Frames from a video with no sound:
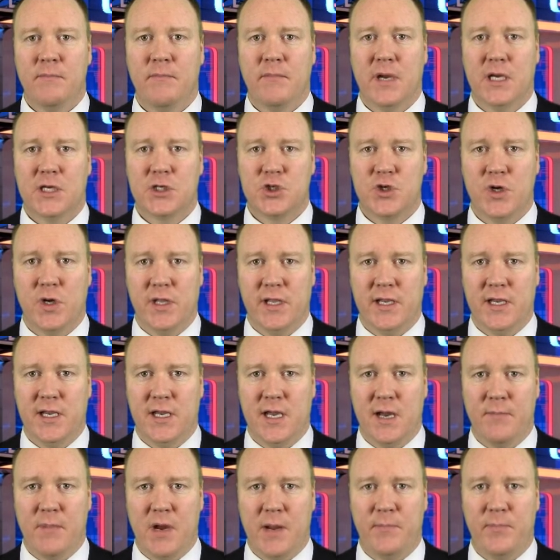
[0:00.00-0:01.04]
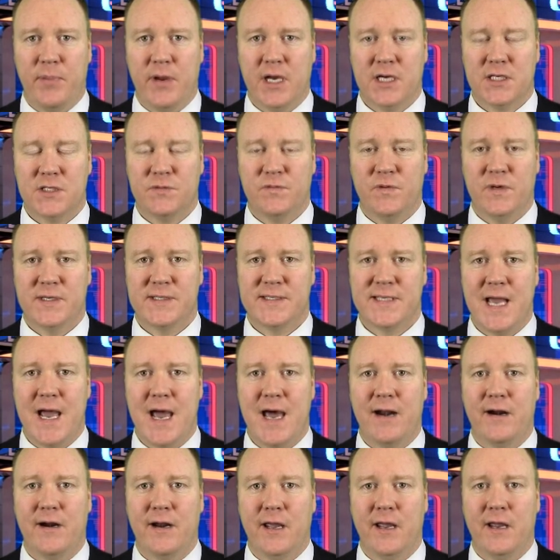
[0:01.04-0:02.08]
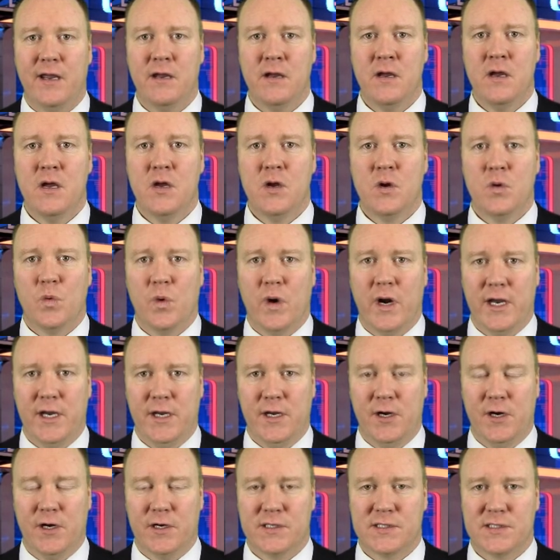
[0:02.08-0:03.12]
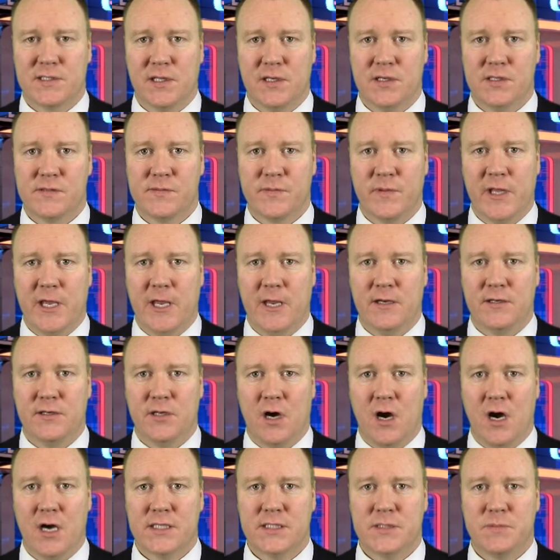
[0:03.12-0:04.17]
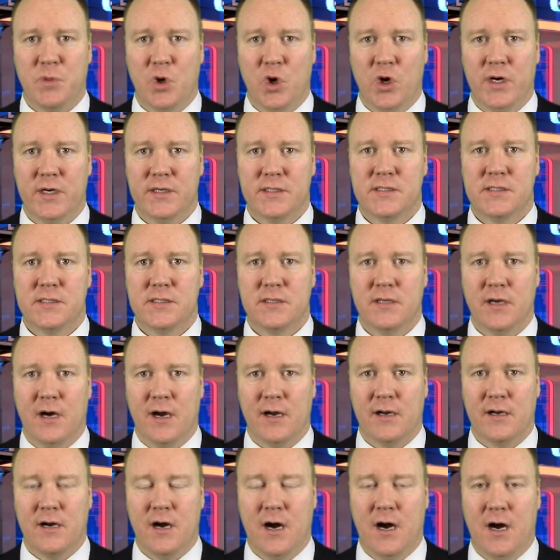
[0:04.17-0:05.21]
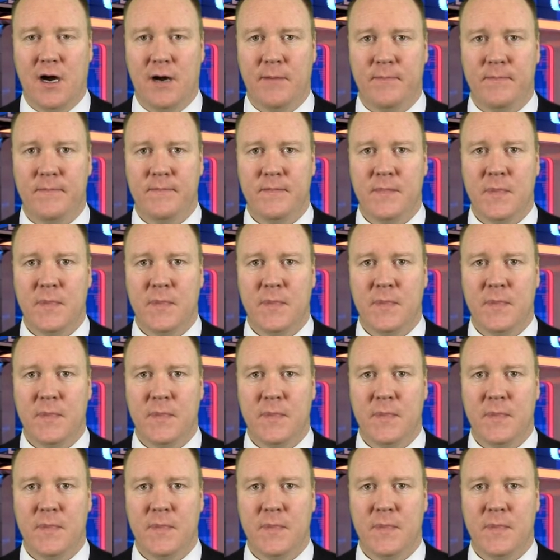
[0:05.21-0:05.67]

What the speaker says: Make sure that you get my picks for Saturday right here exclusively at DocSports.com.